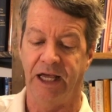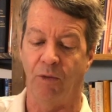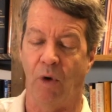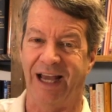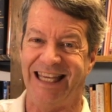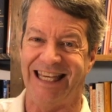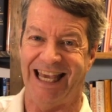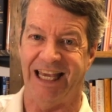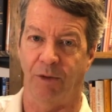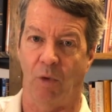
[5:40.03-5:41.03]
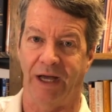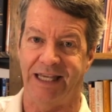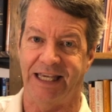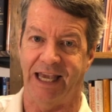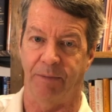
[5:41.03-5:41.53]
and why he came, why
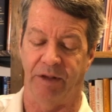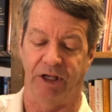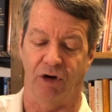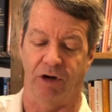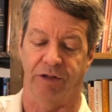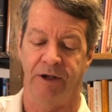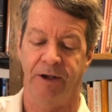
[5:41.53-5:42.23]
he came on the earth,